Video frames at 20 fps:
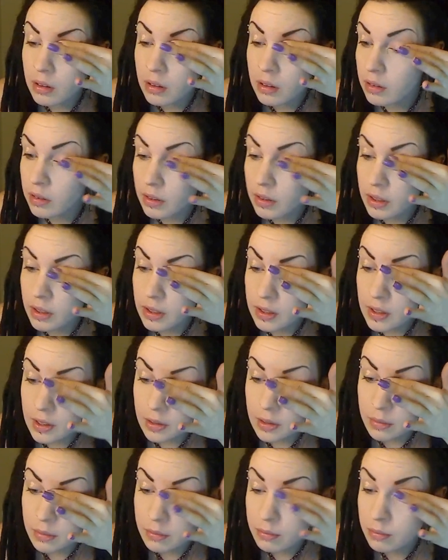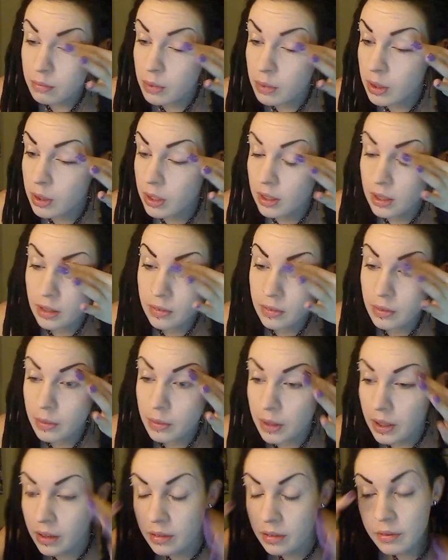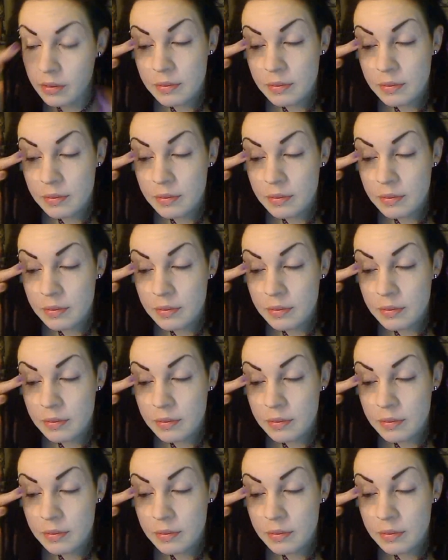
So I just like put it everywhere.